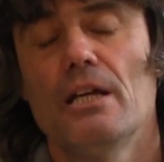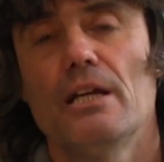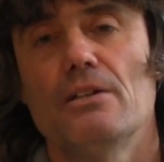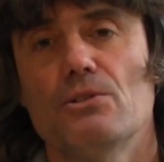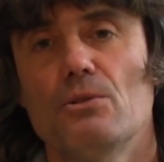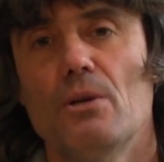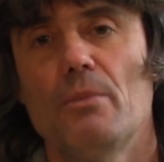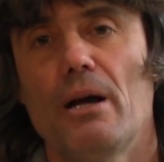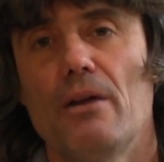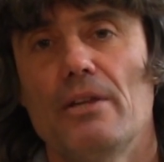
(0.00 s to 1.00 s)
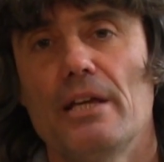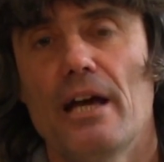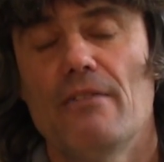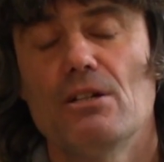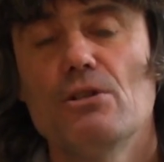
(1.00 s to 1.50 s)
It's all about the
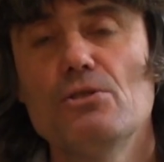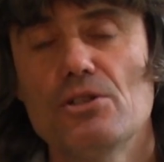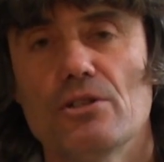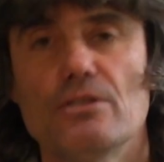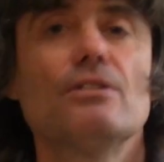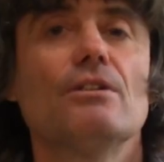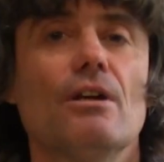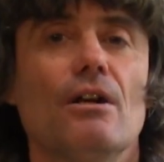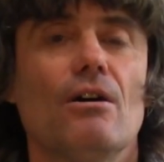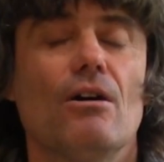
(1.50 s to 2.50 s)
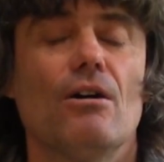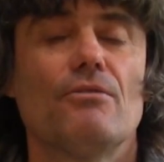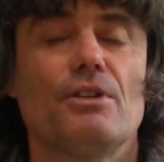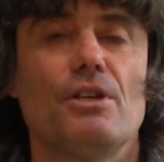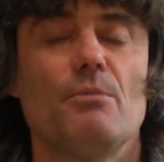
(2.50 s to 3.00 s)
evolution
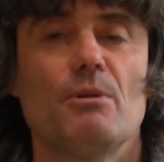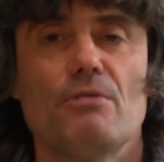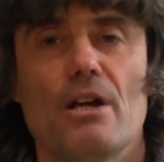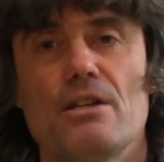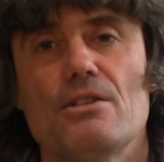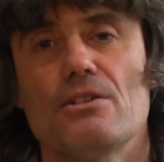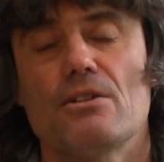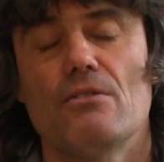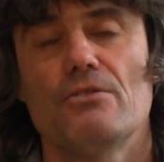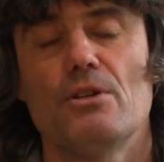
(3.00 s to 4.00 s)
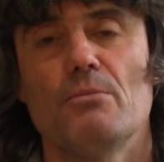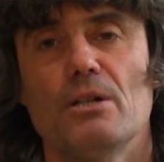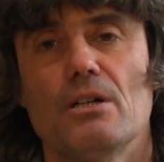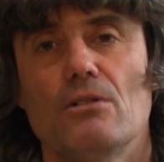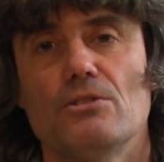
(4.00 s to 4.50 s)
of the human race and of
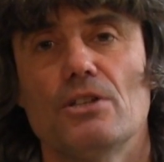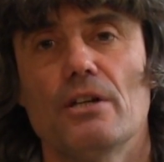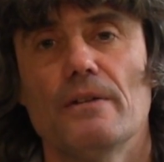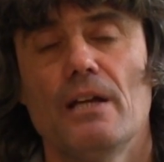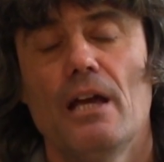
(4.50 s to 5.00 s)
human culture,